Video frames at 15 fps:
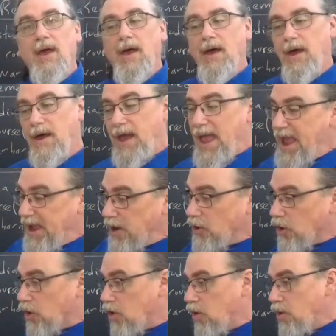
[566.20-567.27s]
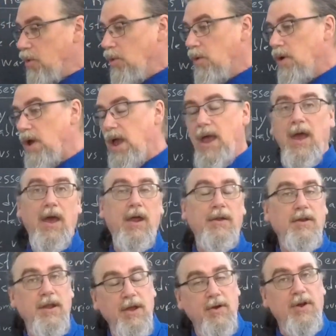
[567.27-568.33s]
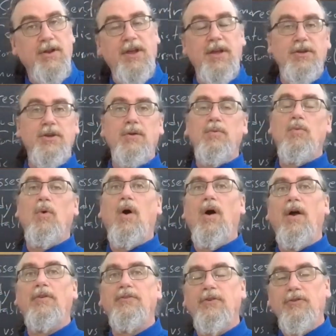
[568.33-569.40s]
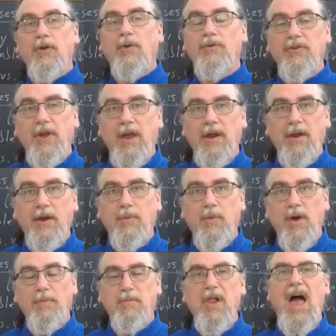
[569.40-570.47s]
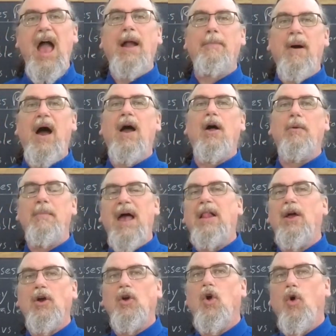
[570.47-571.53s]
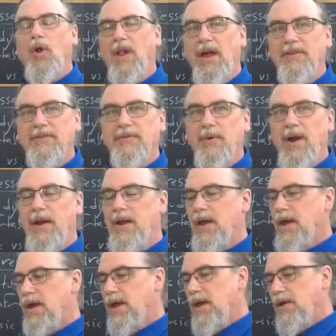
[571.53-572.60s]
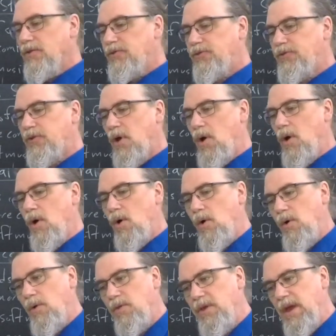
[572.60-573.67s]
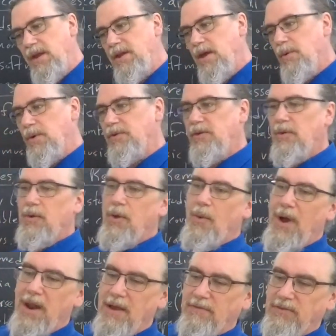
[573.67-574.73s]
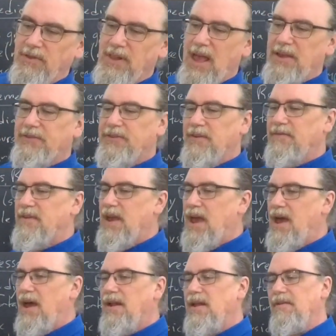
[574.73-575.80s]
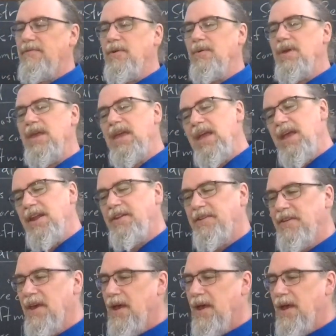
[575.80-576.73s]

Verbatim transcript: Anger and irritation was associated with black bile, melancholos, right? So the idea was you want to have less of that. If you eat,